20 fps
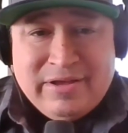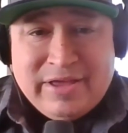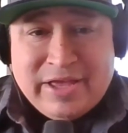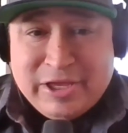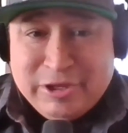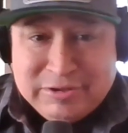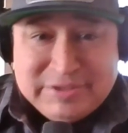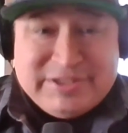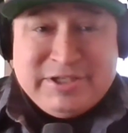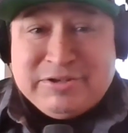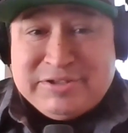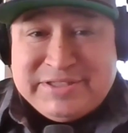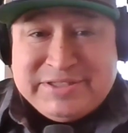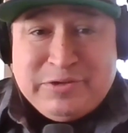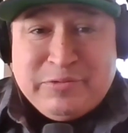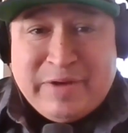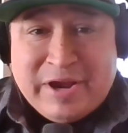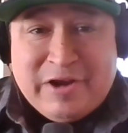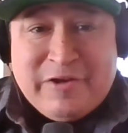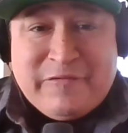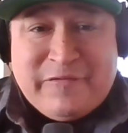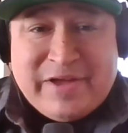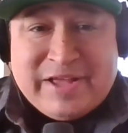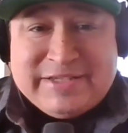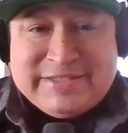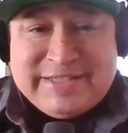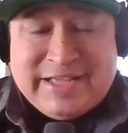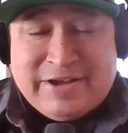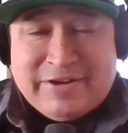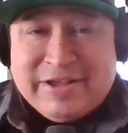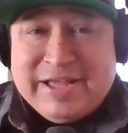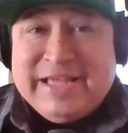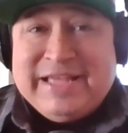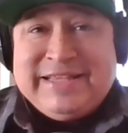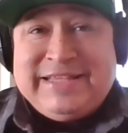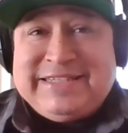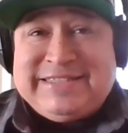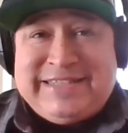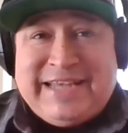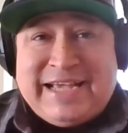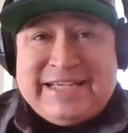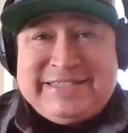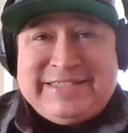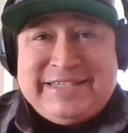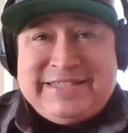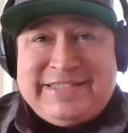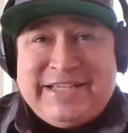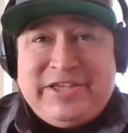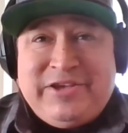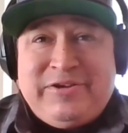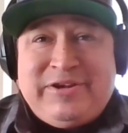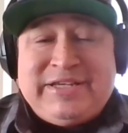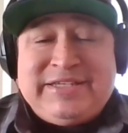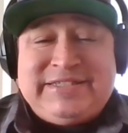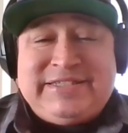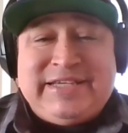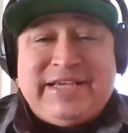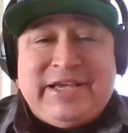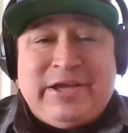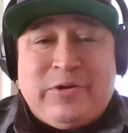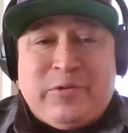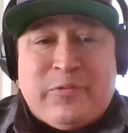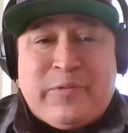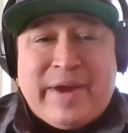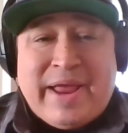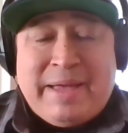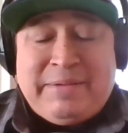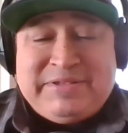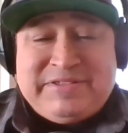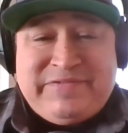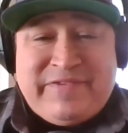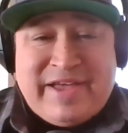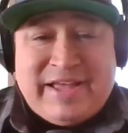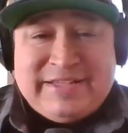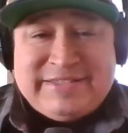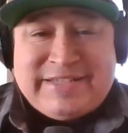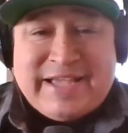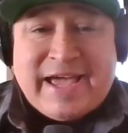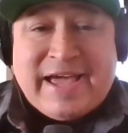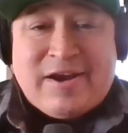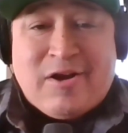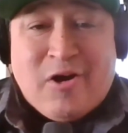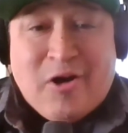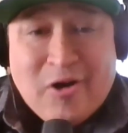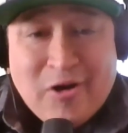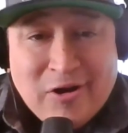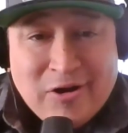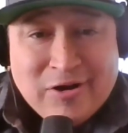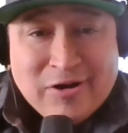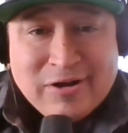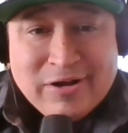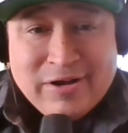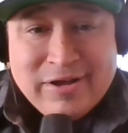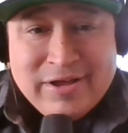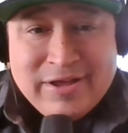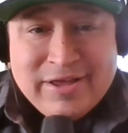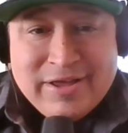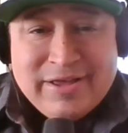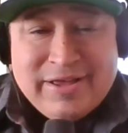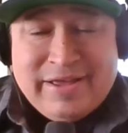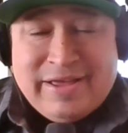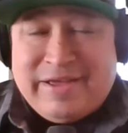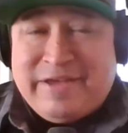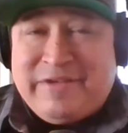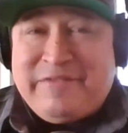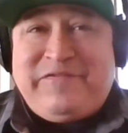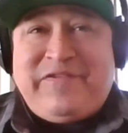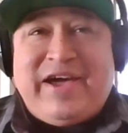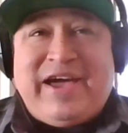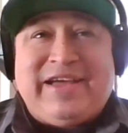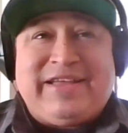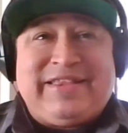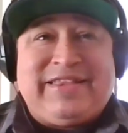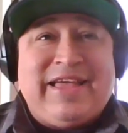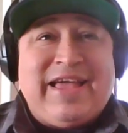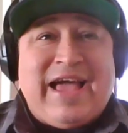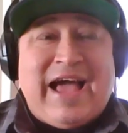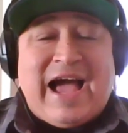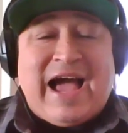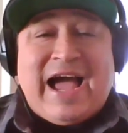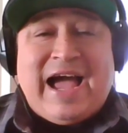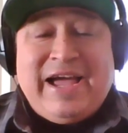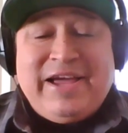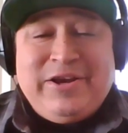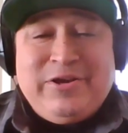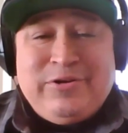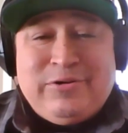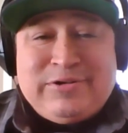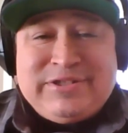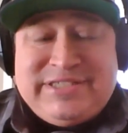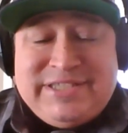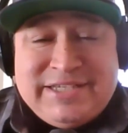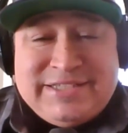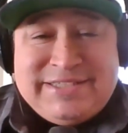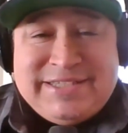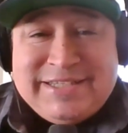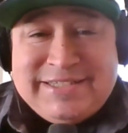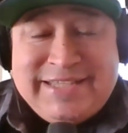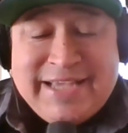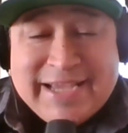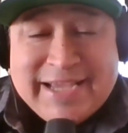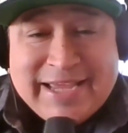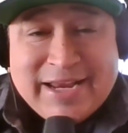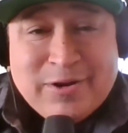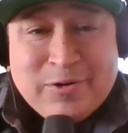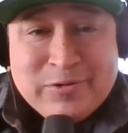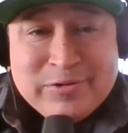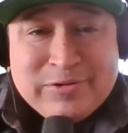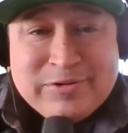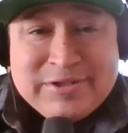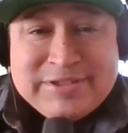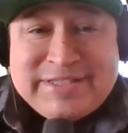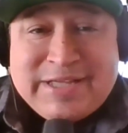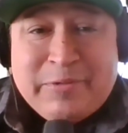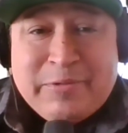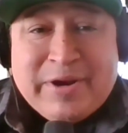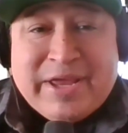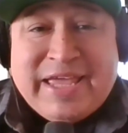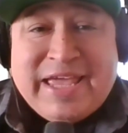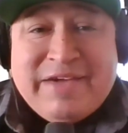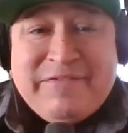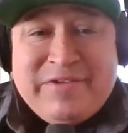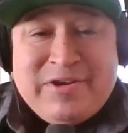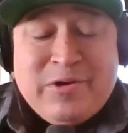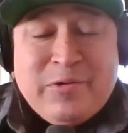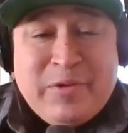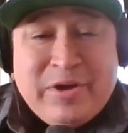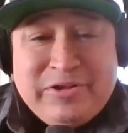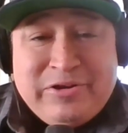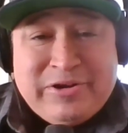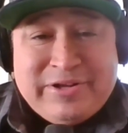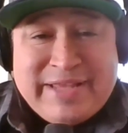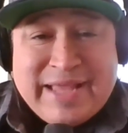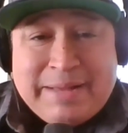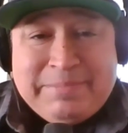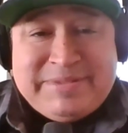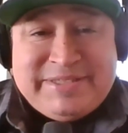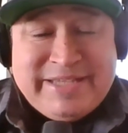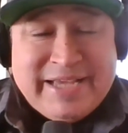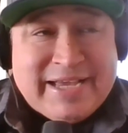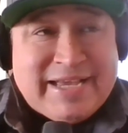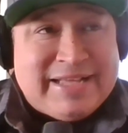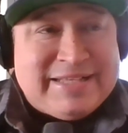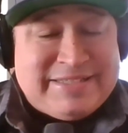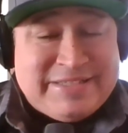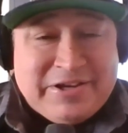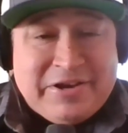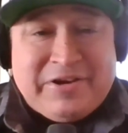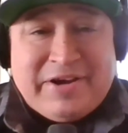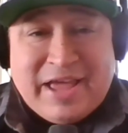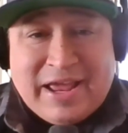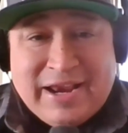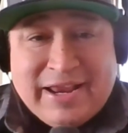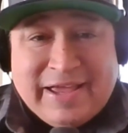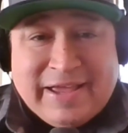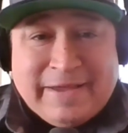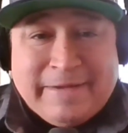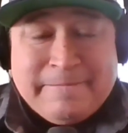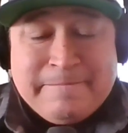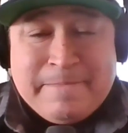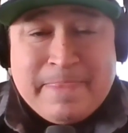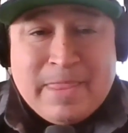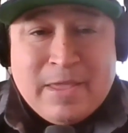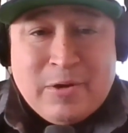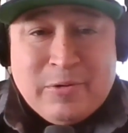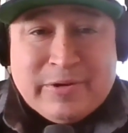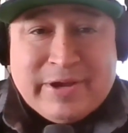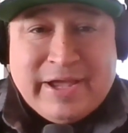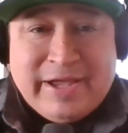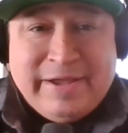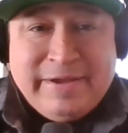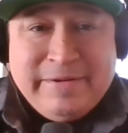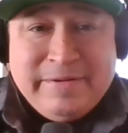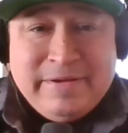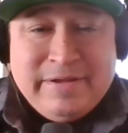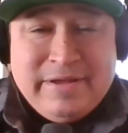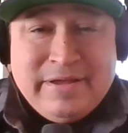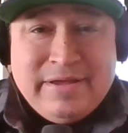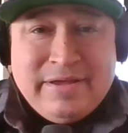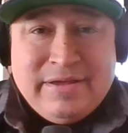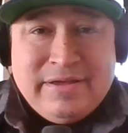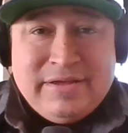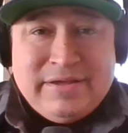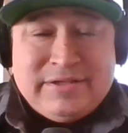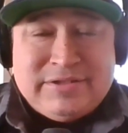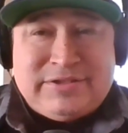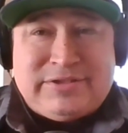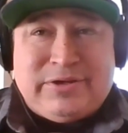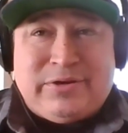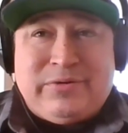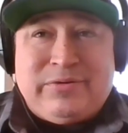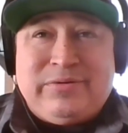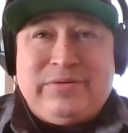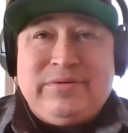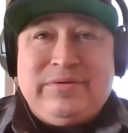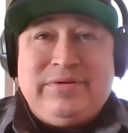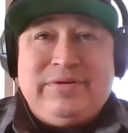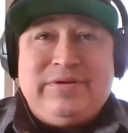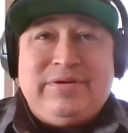You still see Raider fans now. This last season, you didn't see Rams fans at all. In fact, I know season ticket holders that were giving away their damn tickets here in LA. Okay? So